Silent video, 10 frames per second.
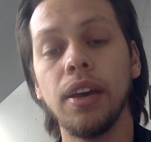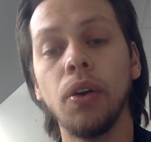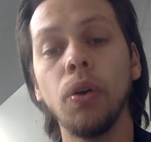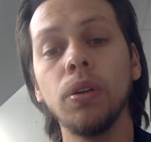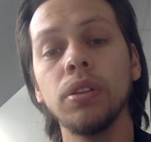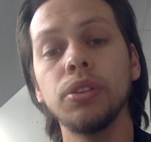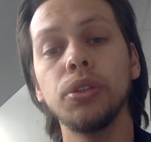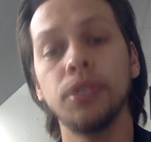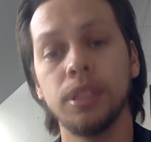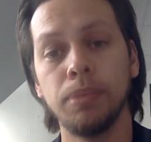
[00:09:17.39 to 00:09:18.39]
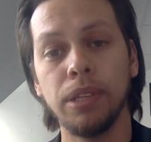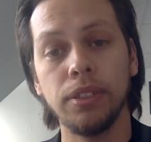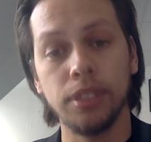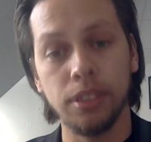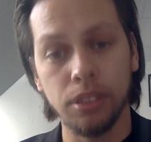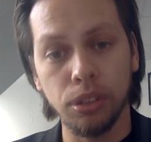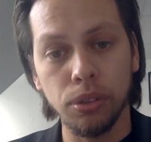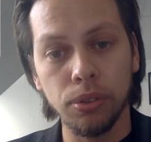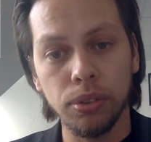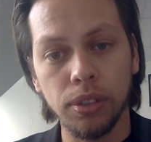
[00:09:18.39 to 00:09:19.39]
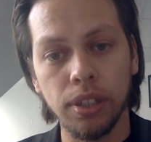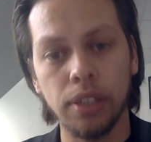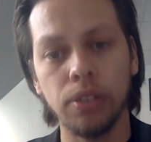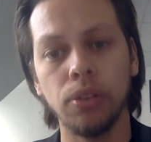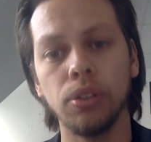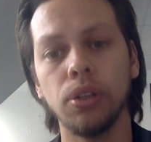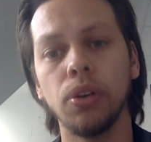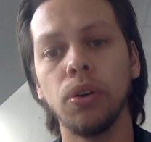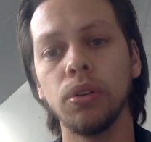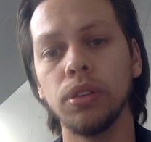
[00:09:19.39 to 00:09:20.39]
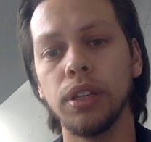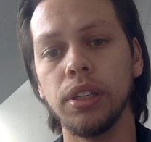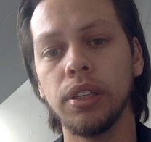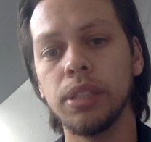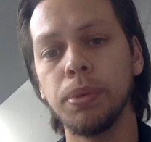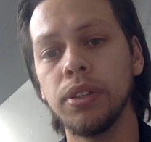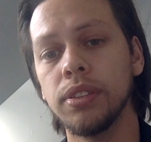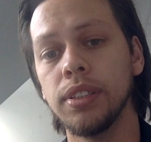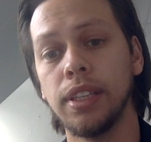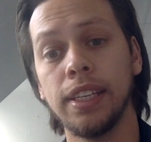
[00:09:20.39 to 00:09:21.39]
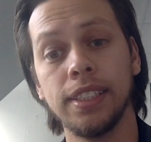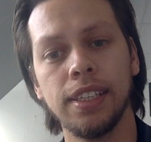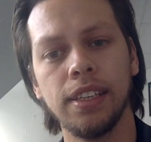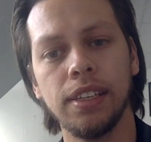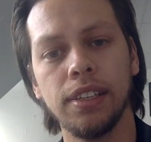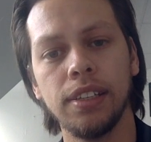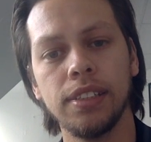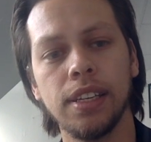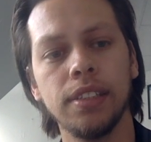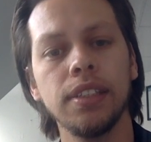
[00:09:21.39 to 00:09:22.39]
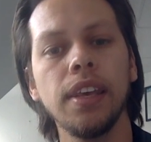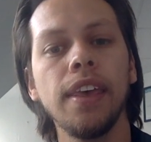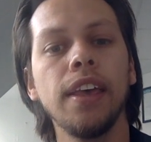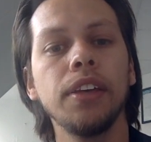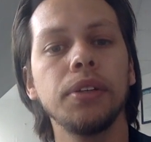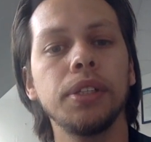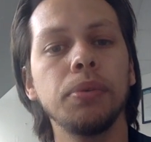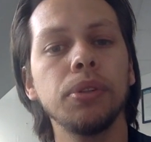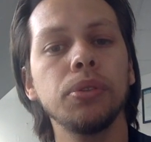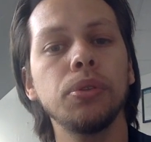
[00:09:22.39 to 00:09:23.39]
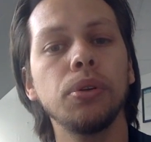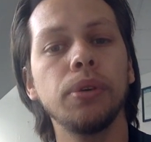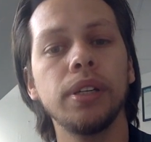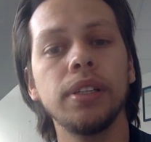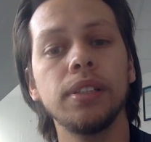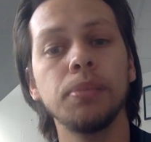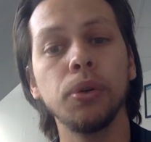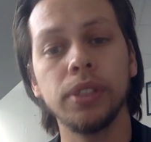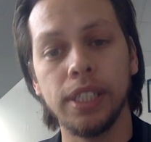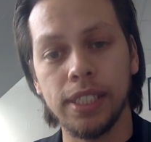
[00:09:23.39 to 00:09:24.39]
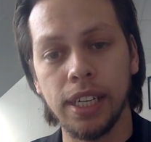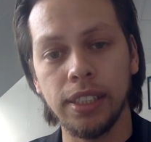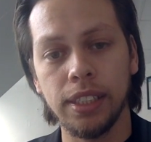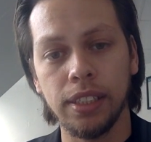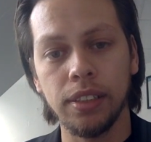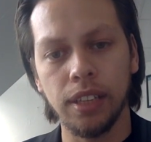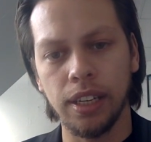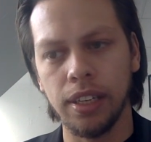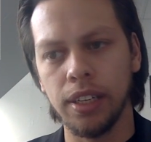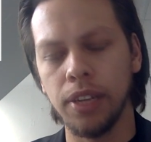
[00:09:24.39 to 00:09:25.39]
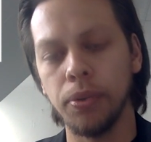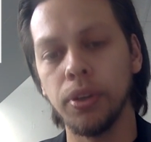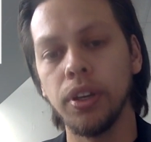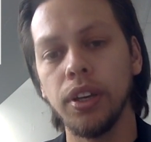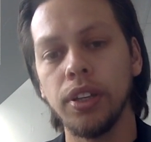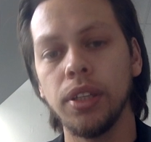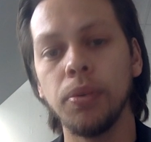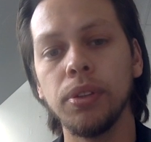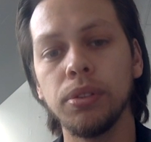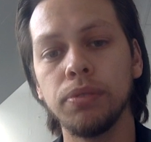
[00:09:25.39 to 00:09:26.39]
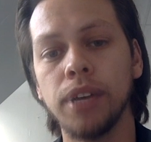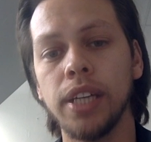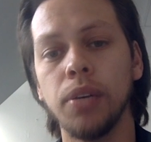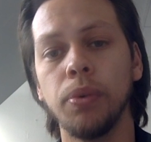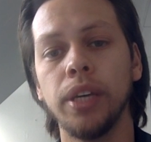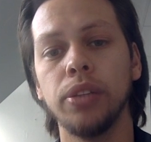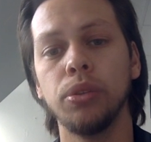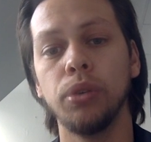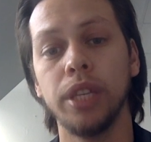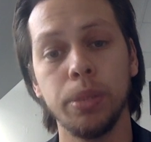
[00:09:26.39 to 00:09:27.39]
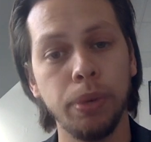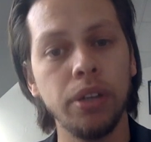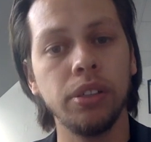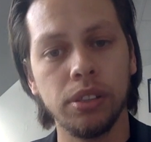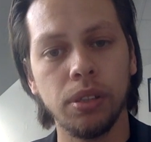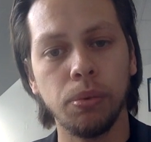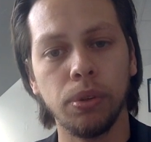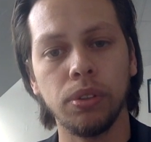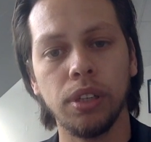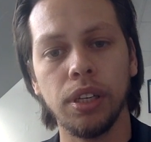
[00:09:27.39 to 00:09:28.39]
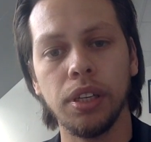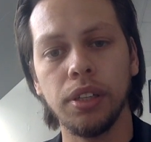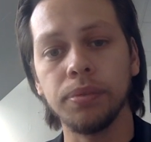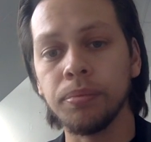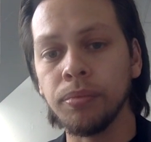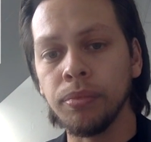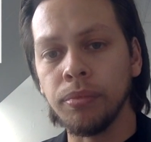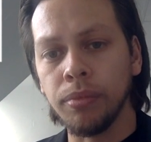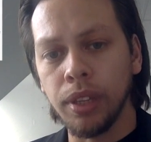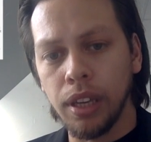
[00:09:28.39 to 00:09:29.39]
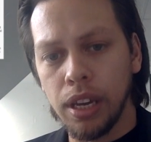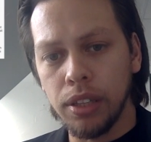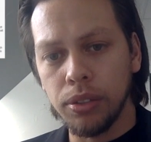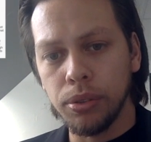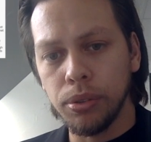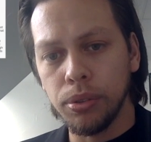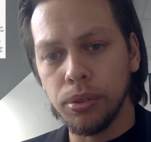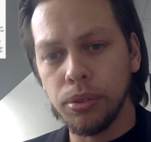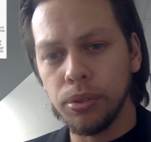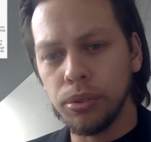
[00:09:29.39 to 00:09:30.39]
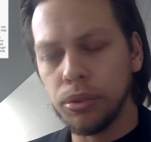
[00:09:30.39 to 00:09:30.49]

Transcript: All new experiences new, and not all experiences in a sense. They want to go where it's most exciting, and they want to find a way to experience the world and to